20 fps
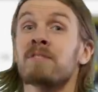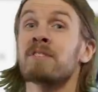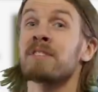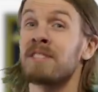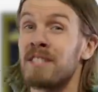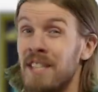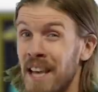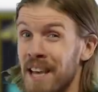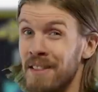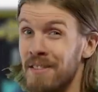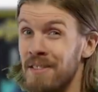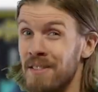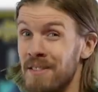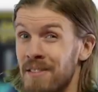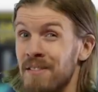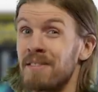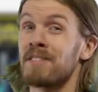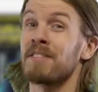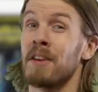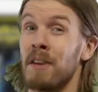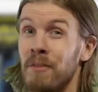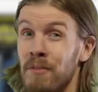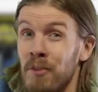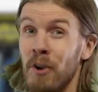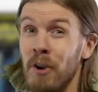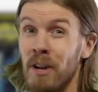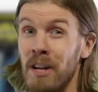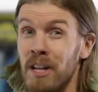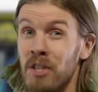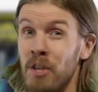Synths. If
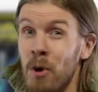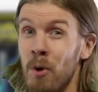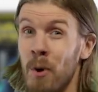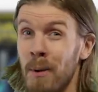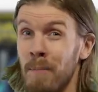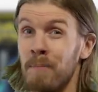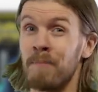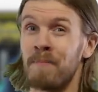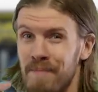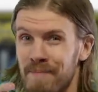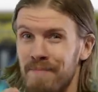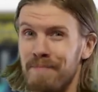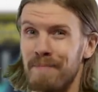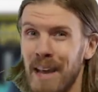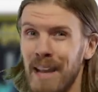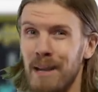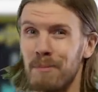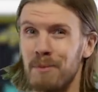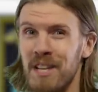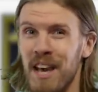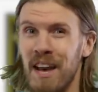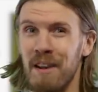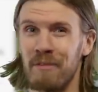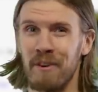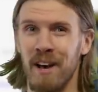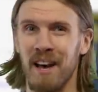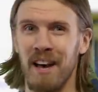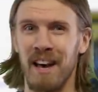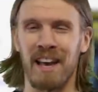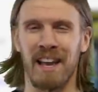you're gonna do them, make them
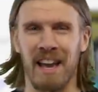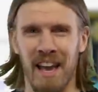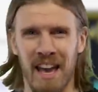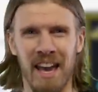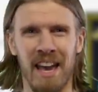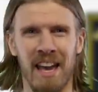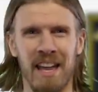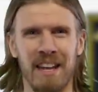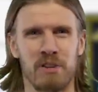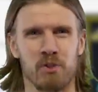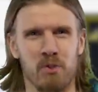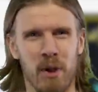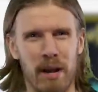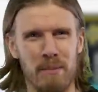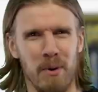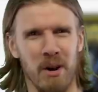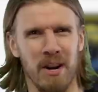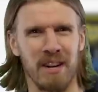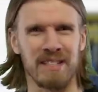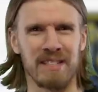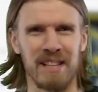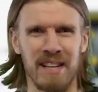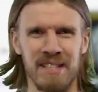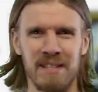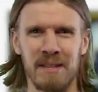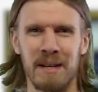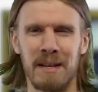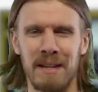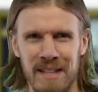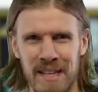sci-fi. Hey, trademark.
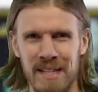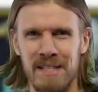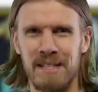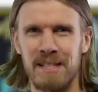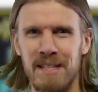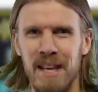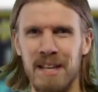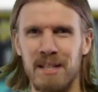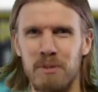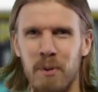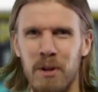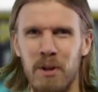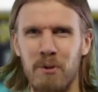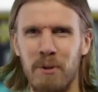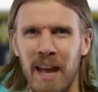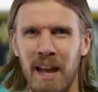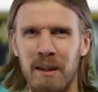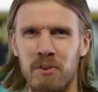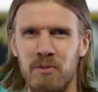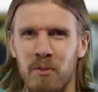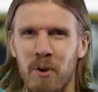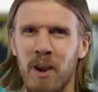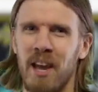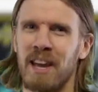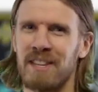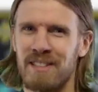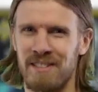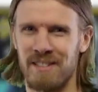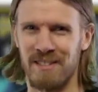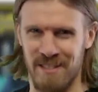That's a that's that's my new
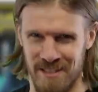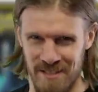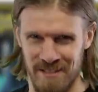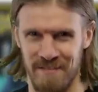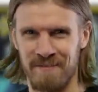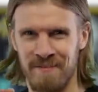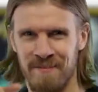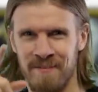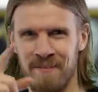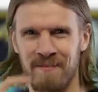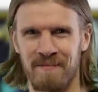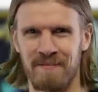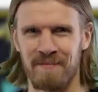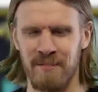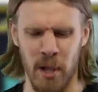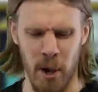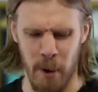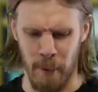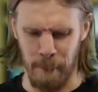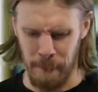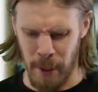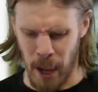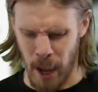catchphrase. No.